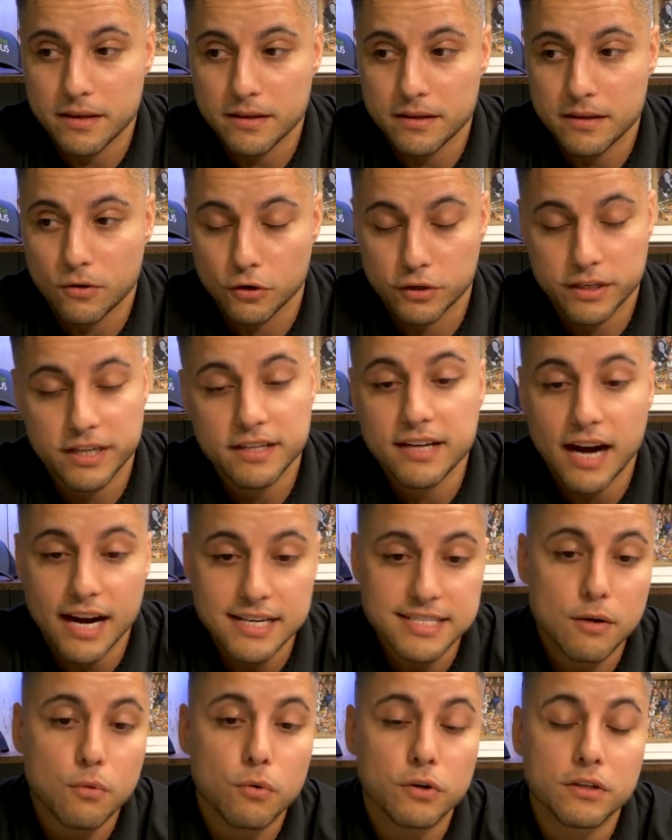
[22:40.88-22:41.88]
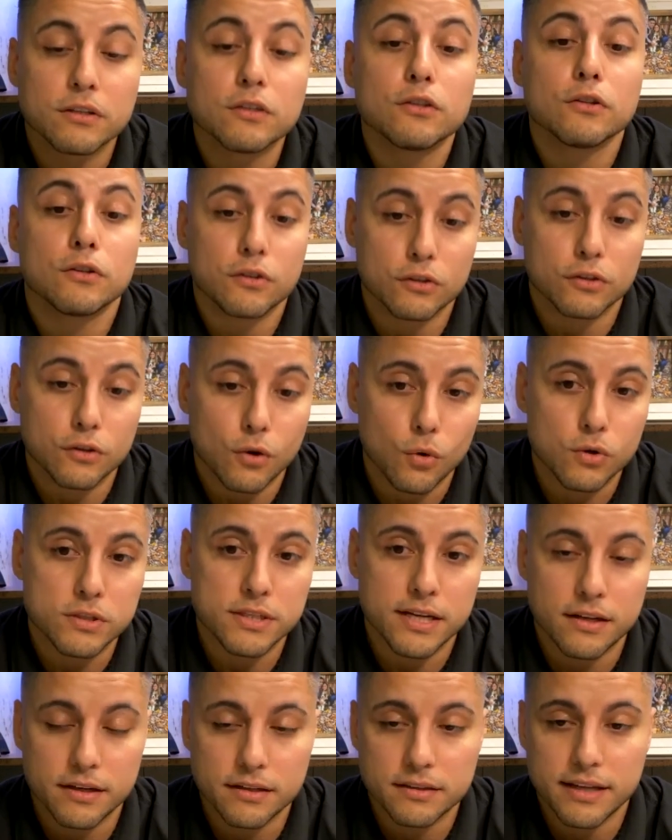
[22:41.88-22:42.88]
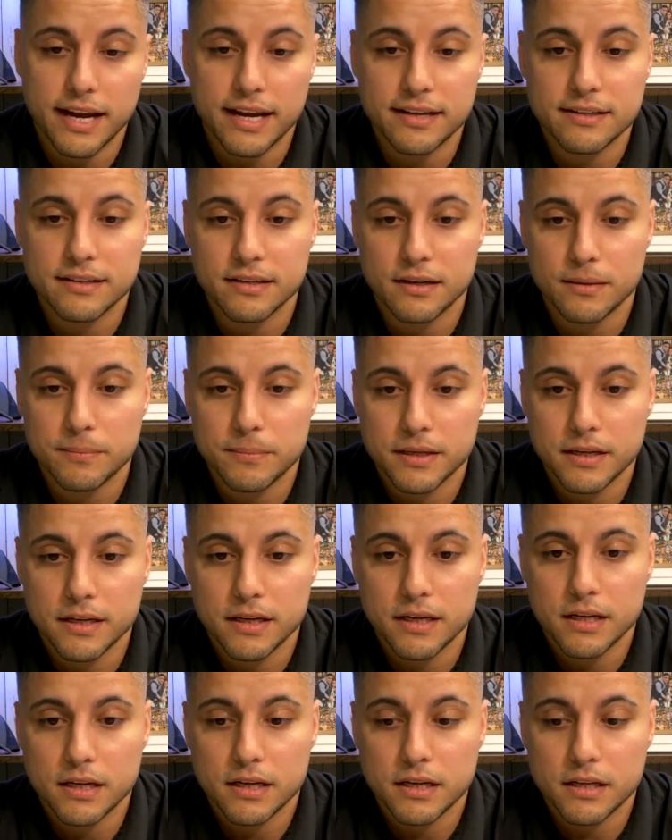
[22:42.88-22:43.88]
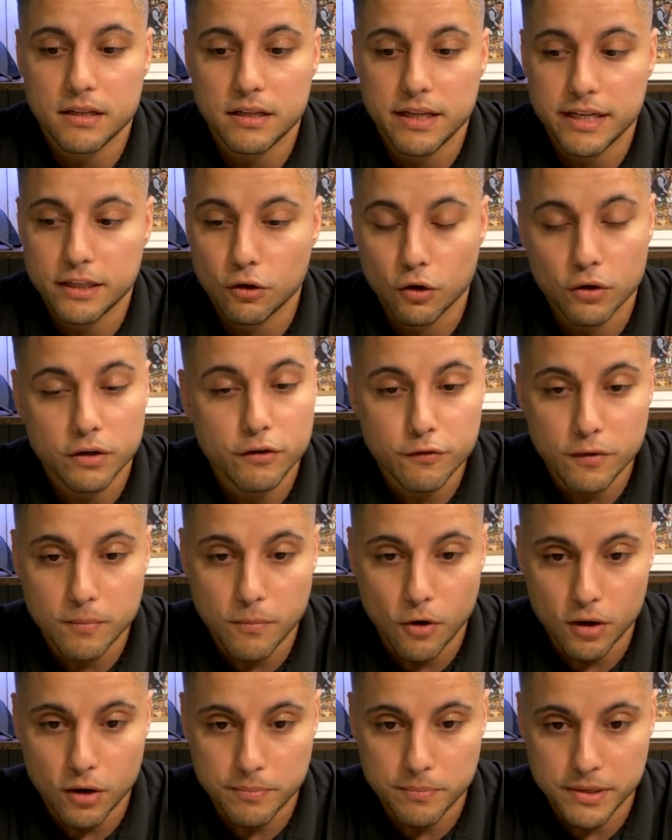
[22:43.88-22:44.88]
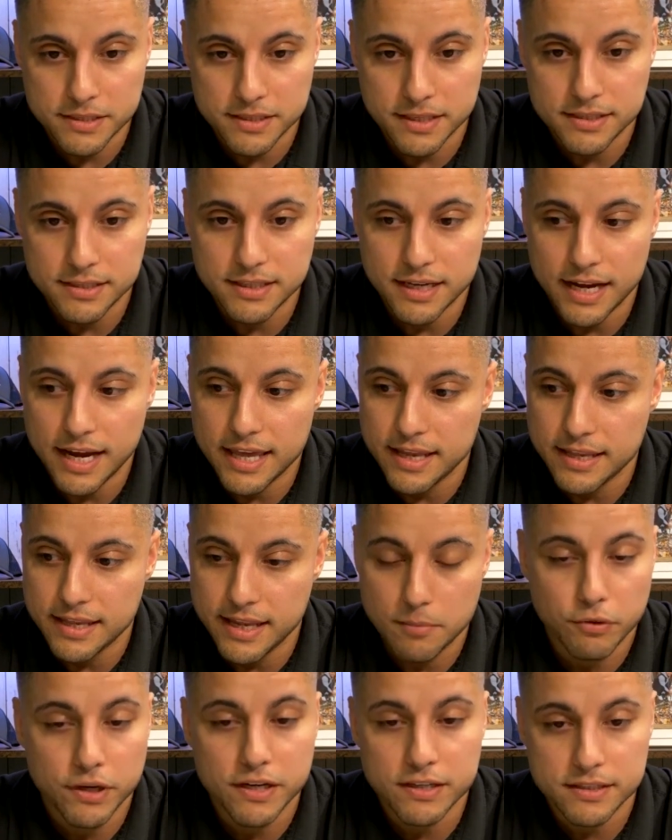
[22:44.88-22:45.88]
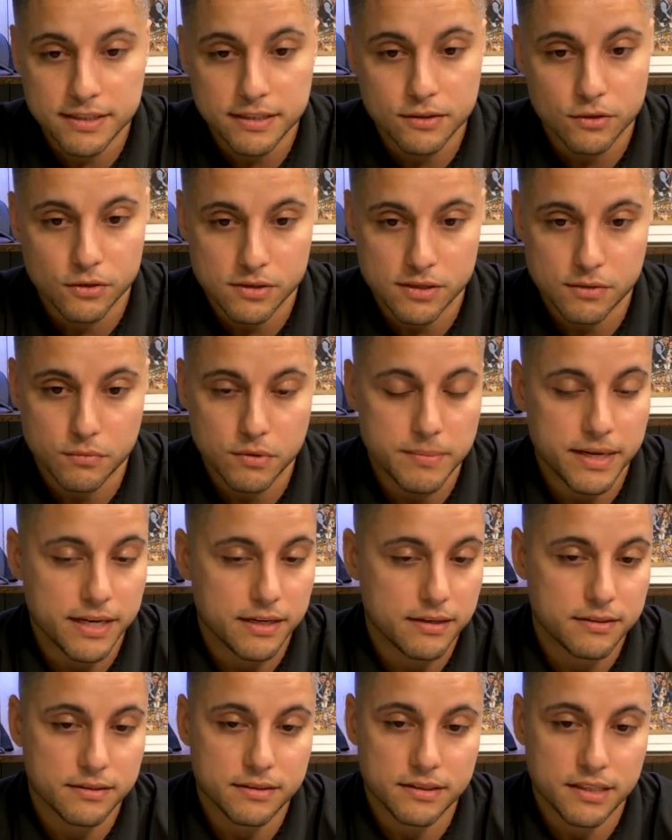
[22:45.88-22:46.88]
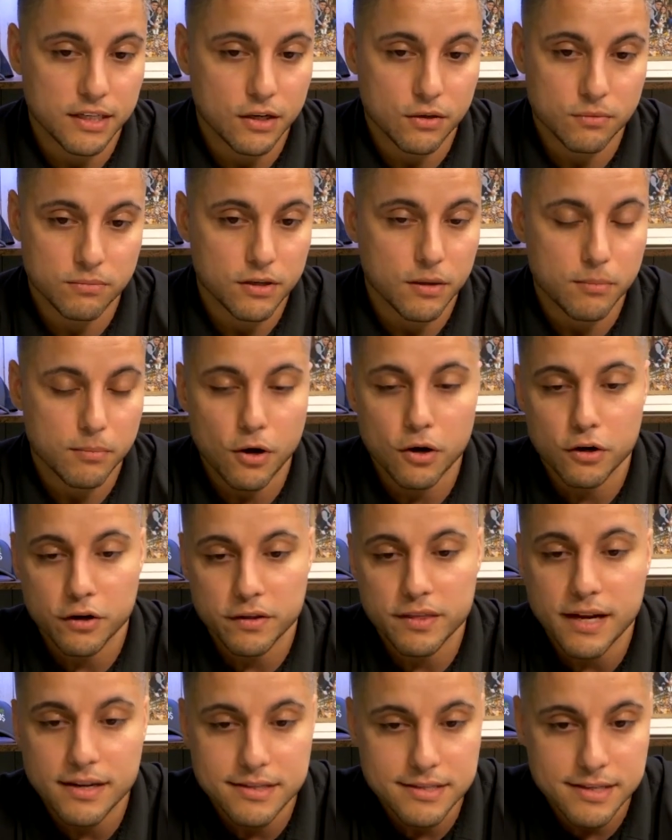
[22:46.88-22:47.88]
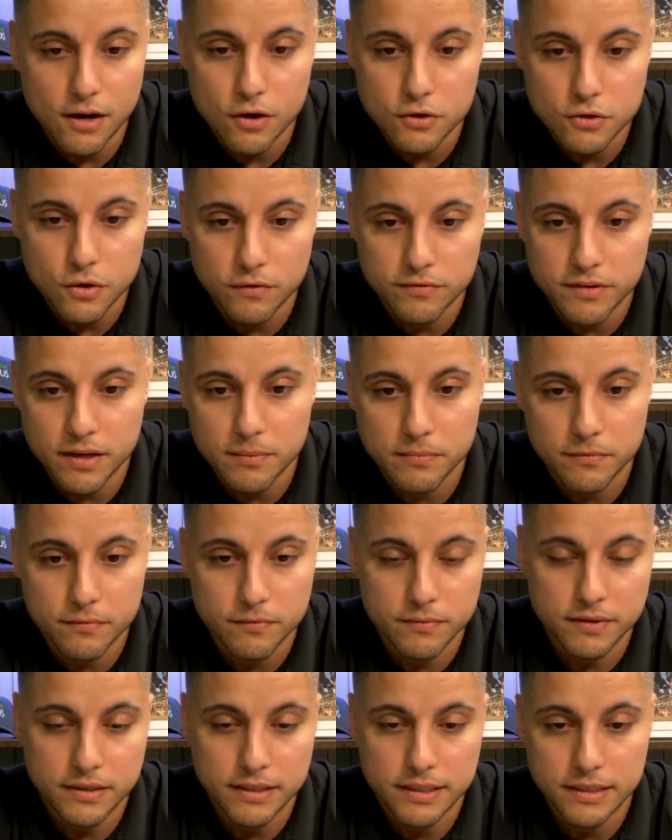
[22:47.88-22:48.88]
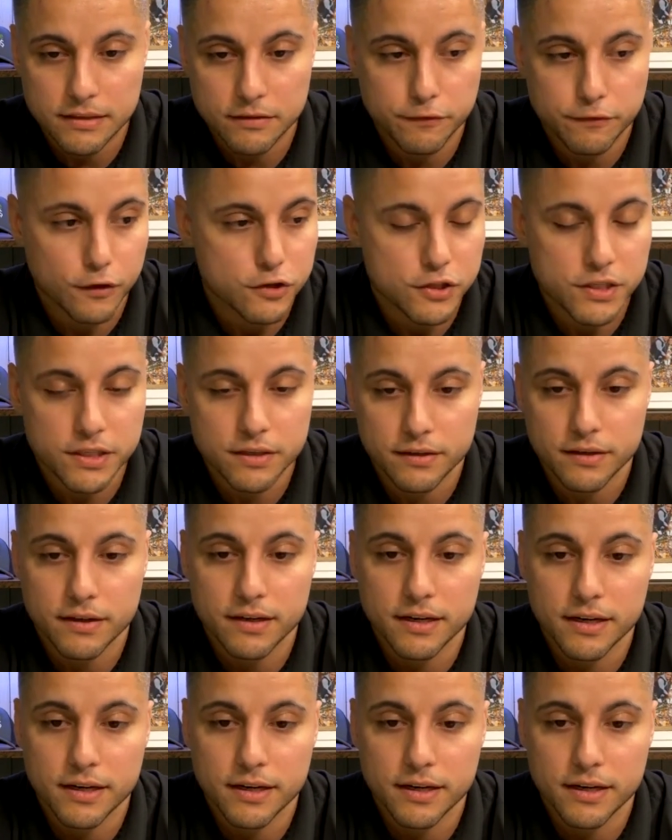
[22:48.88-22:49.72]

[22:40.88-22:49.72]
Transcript: or guys that wanted to learn wholesaling, they ended up like learning from our business, and then they bring us deals, and we make, you know, a couple $100,000 off them in the first year.